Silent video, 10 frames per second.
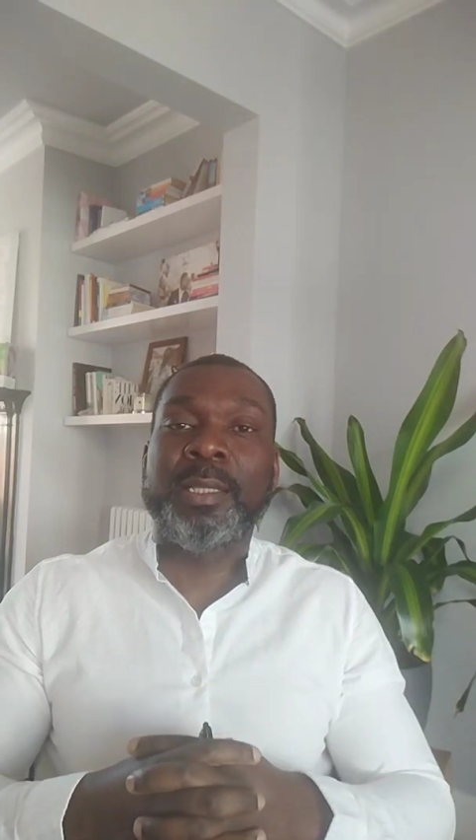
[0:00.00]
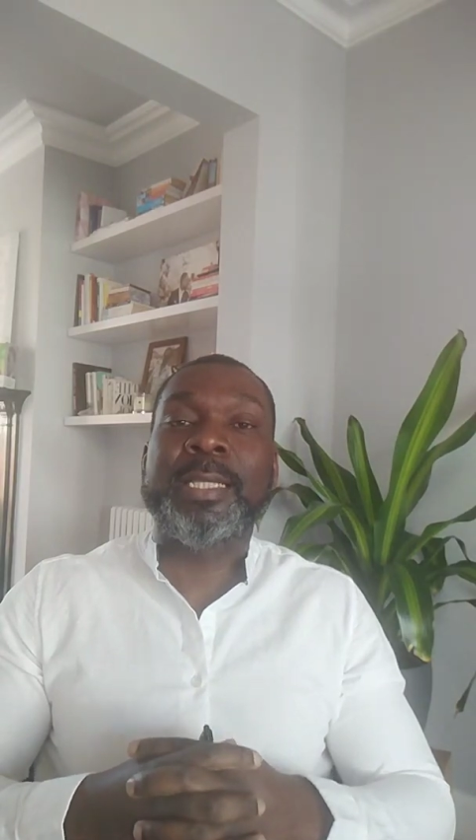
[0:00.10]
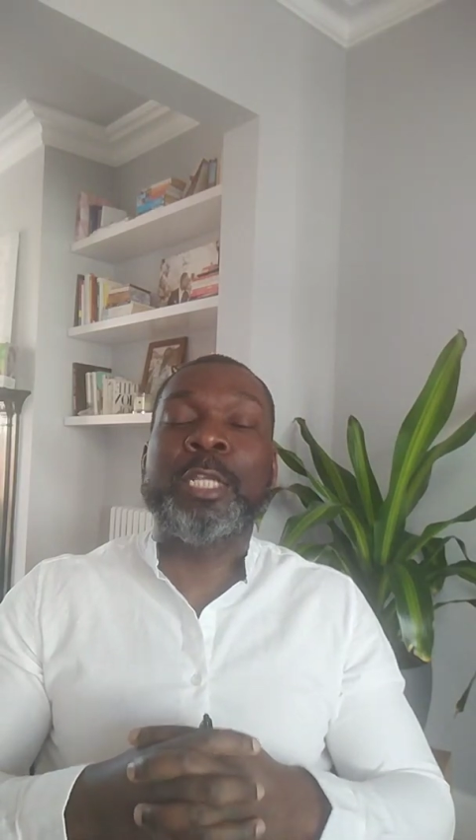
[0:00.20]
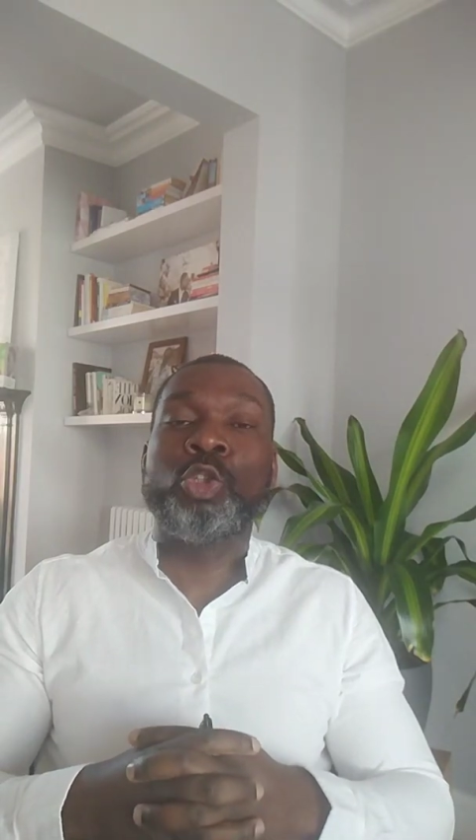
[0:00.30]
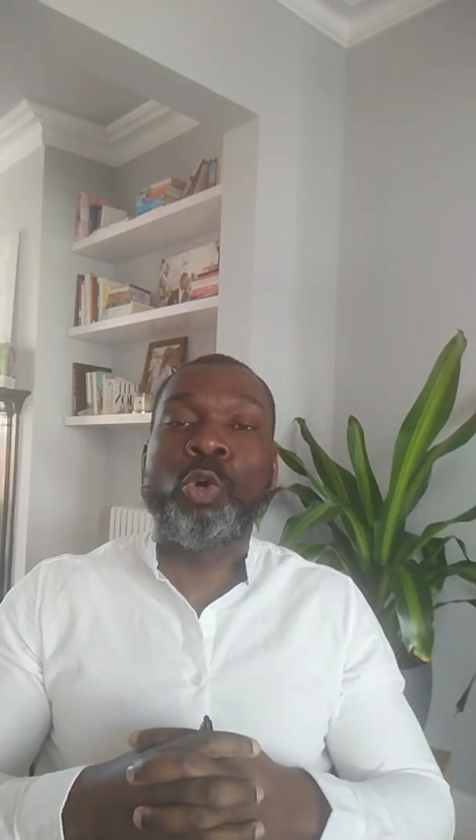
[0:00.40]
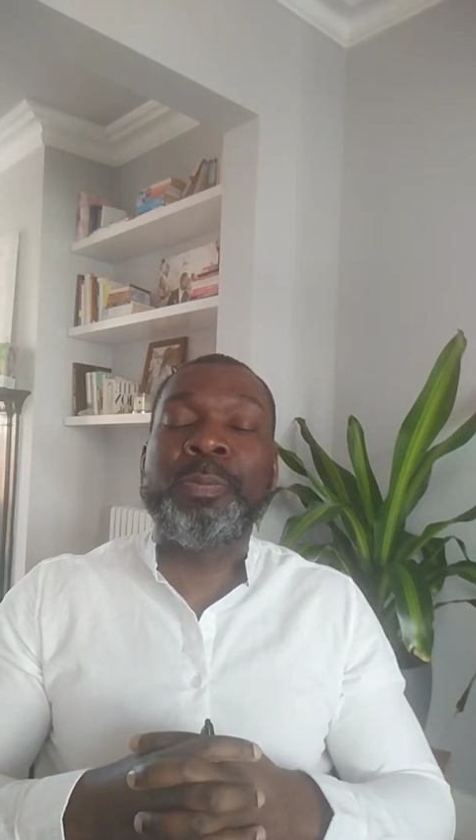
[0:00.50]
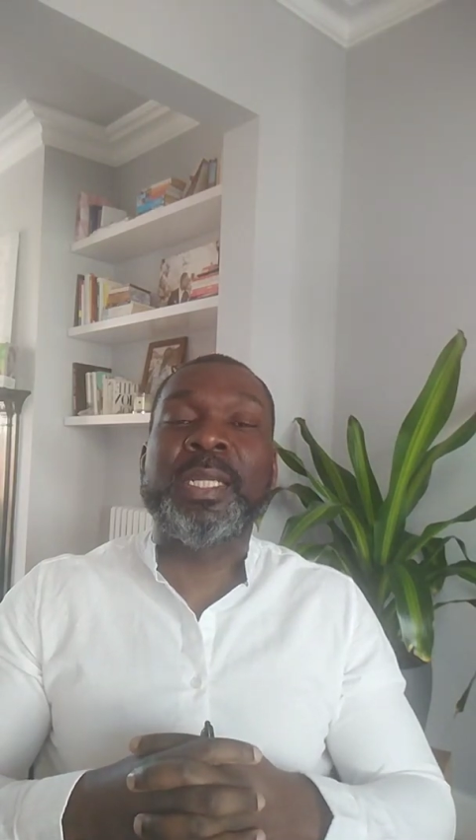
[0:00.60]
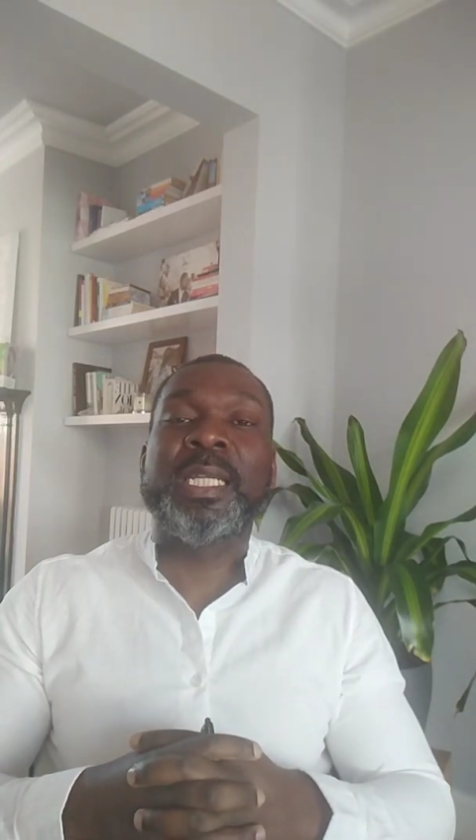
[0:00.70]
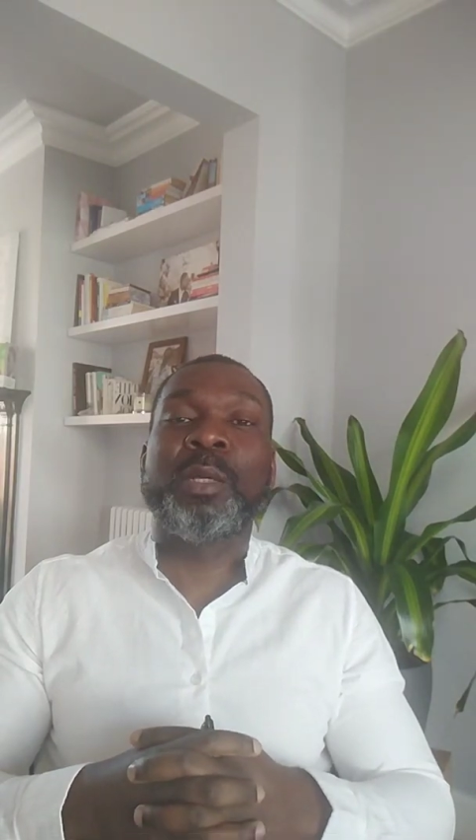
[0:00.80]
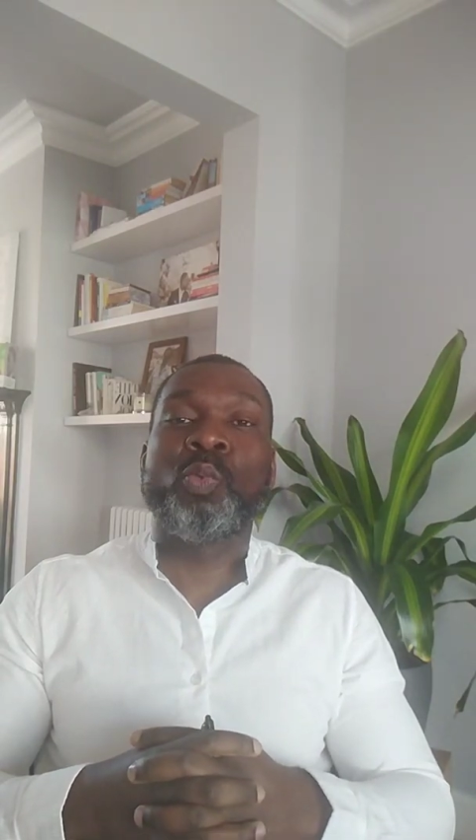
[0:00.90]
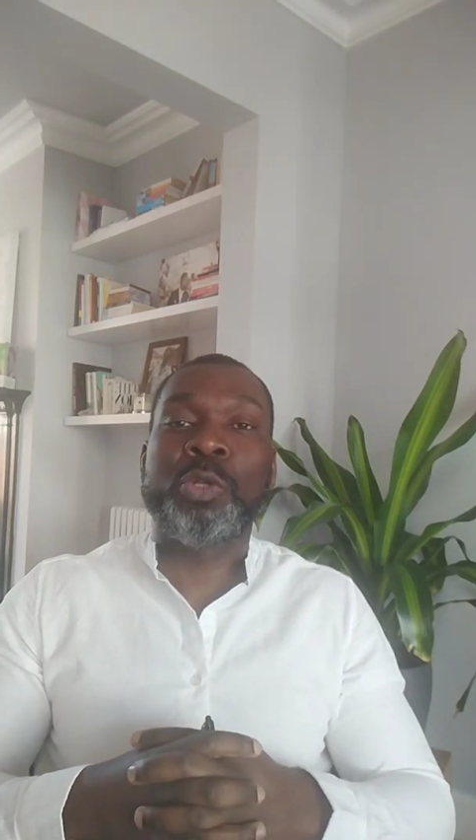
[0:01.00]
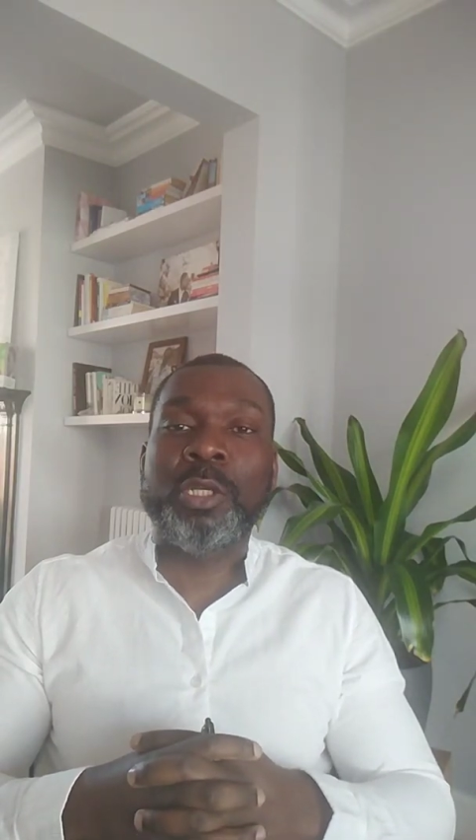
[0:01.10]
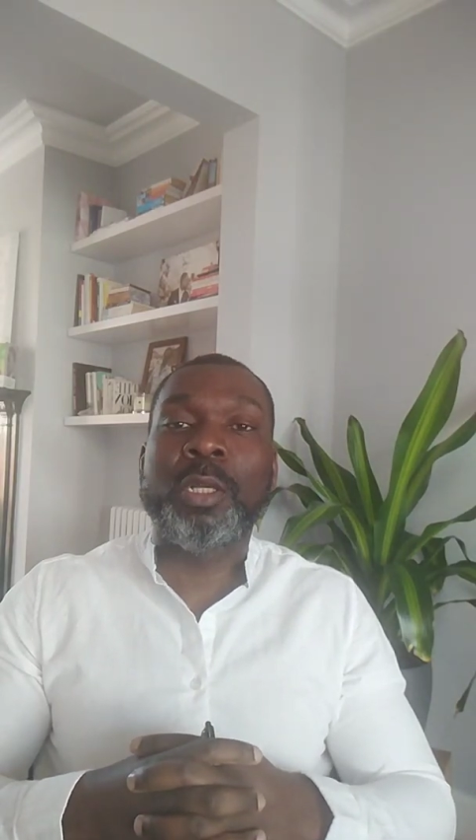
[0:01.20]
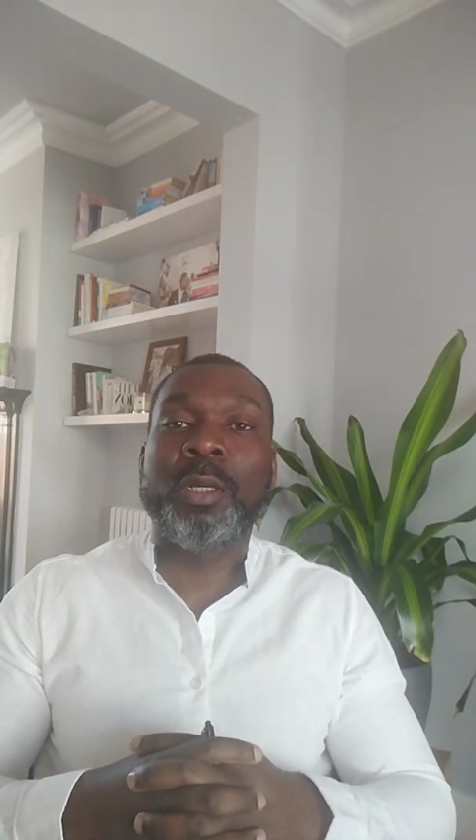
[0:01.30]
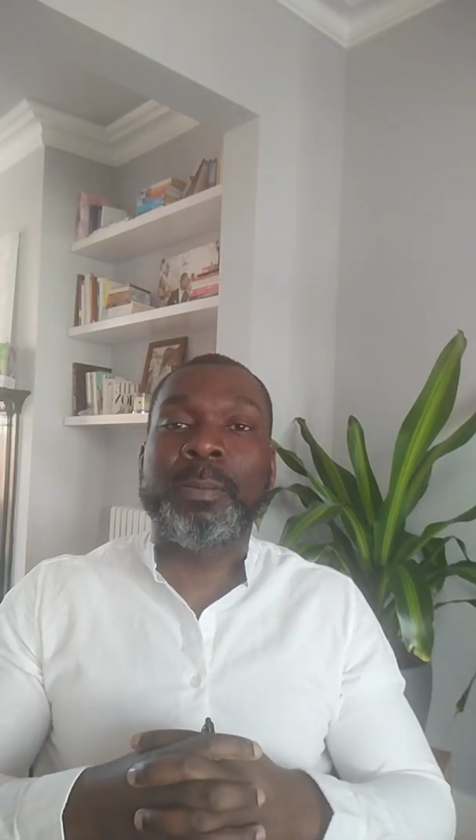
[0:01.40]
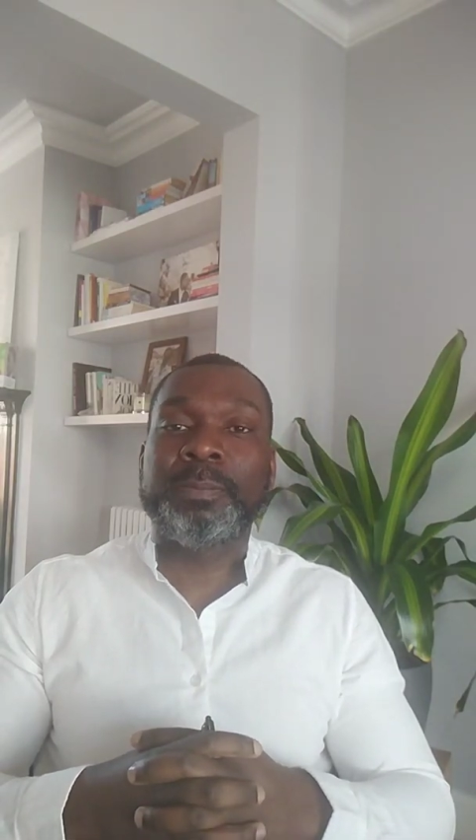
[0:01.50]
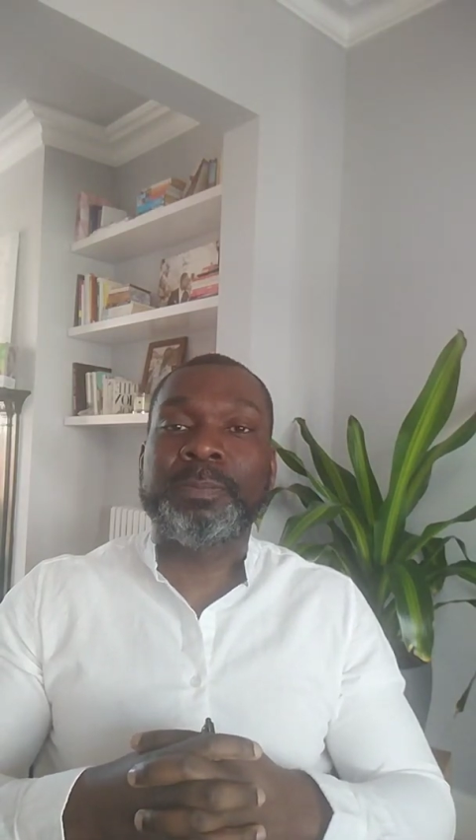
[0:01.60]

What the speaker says: that nobody will turn up.